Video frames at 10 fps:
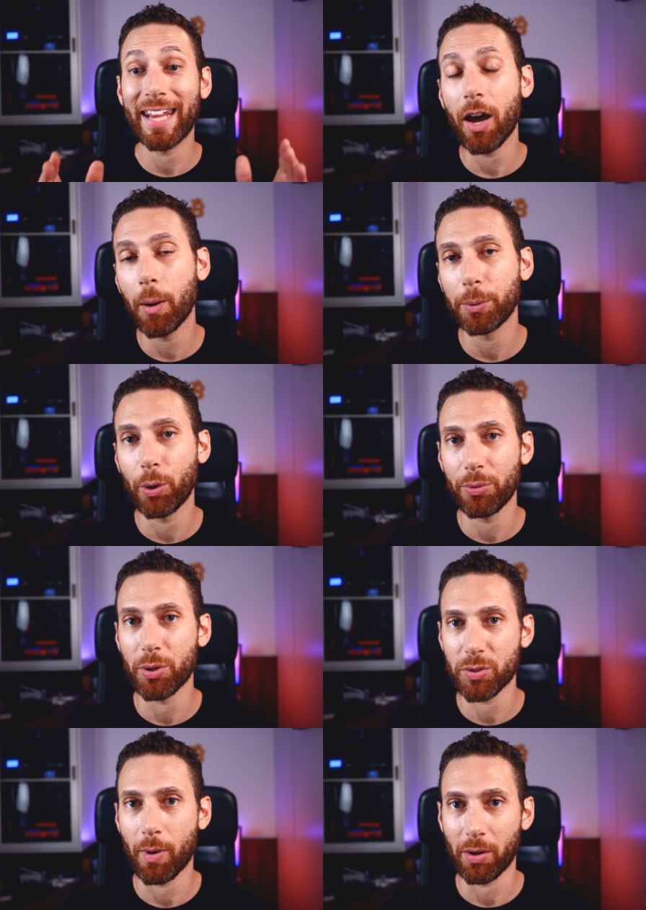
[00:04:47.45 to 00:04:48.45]
and upload
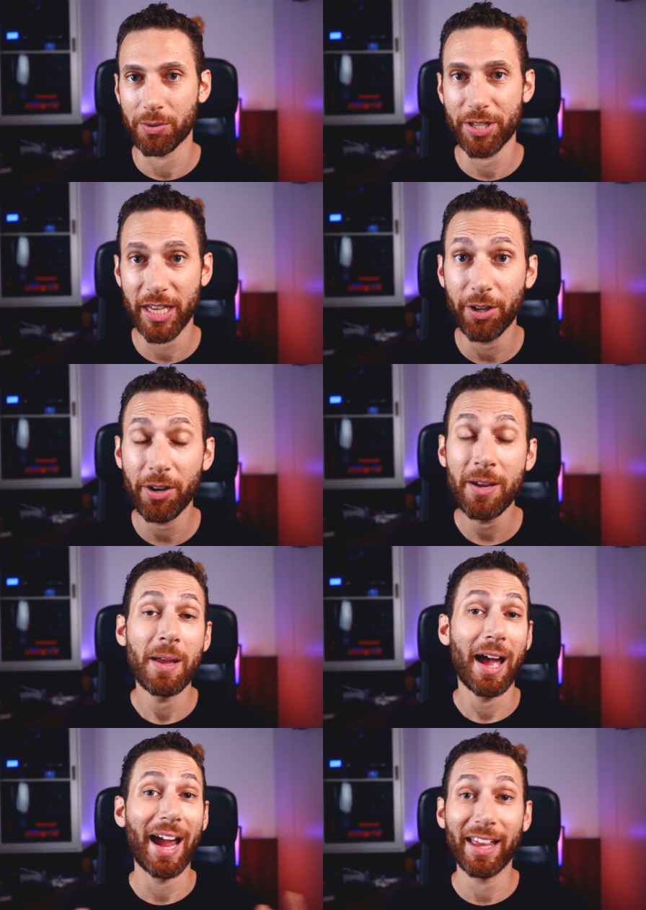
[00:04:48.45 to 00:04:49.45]
those models here.
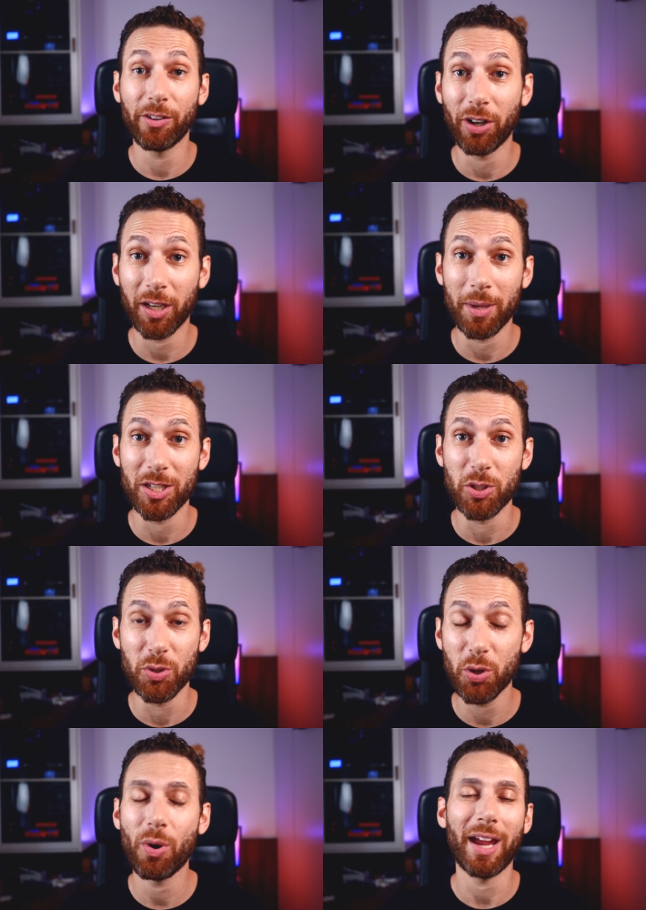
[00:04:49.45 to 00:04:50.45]
I highly recommend you
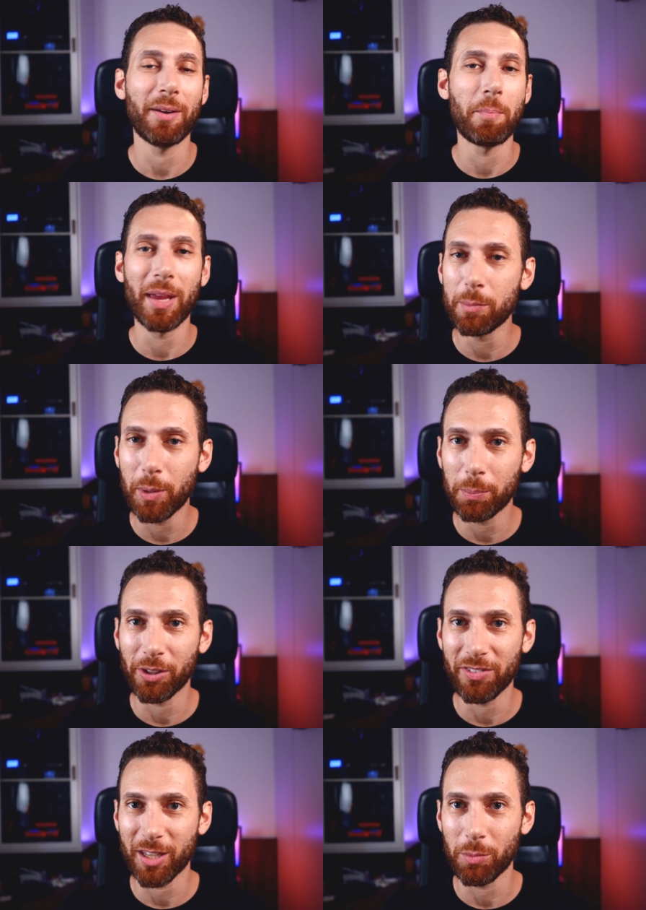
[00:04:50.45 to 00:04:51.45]
do, and many
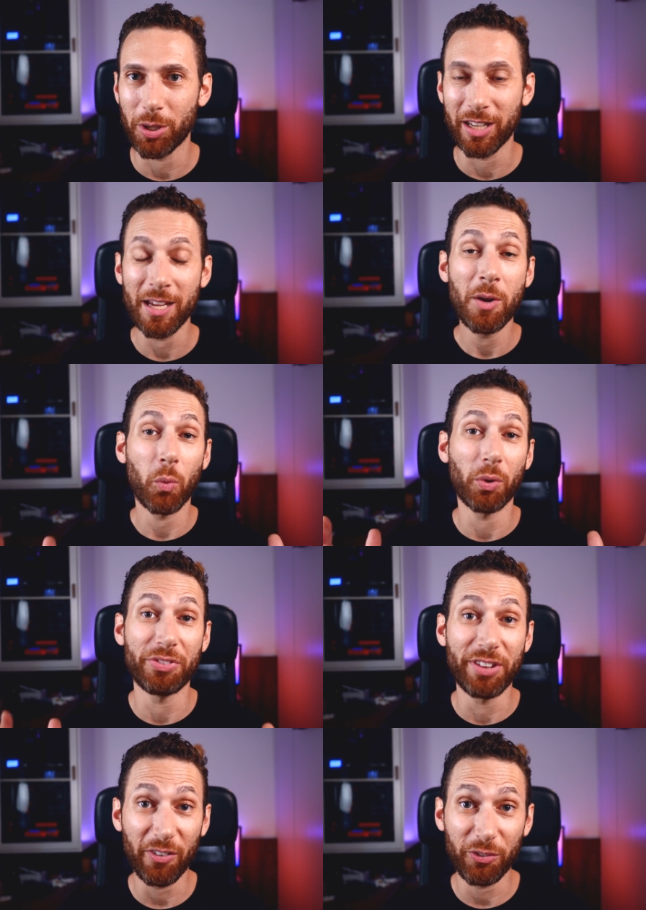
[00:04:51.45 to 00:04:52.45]
people in the community
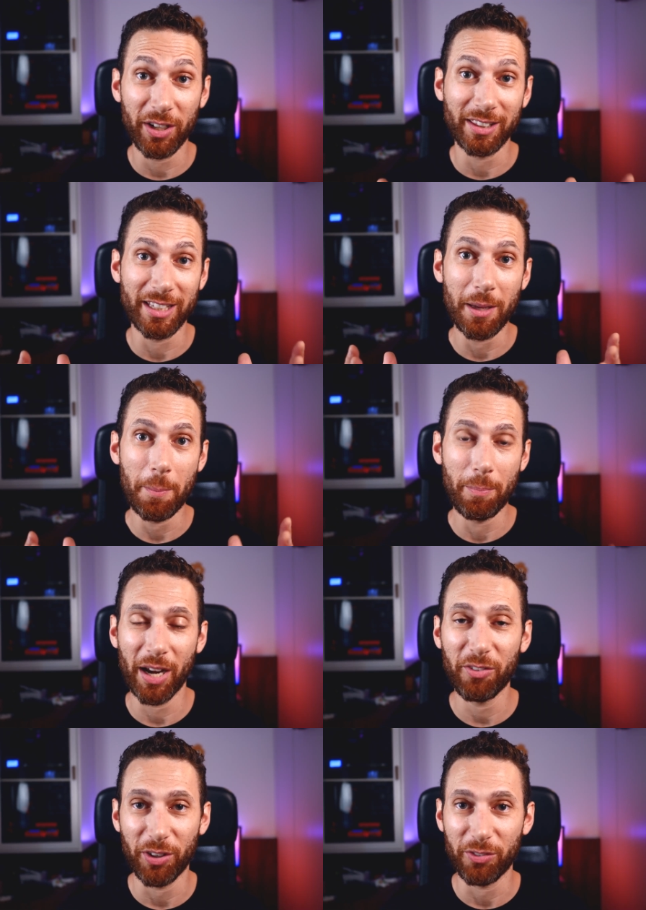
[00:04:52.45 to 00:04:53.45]
will definitely
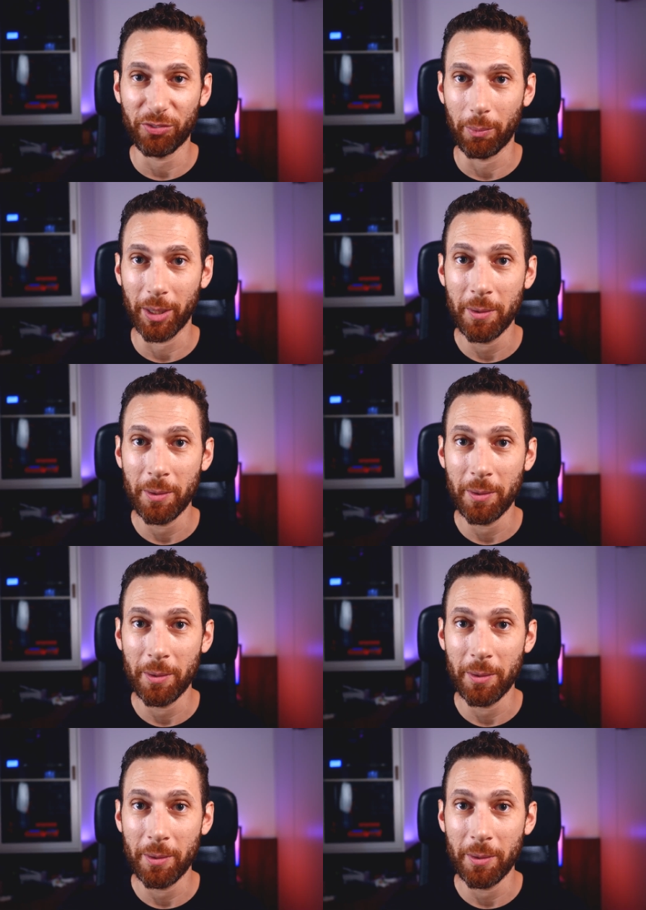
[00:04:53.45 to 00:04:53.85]
benefit from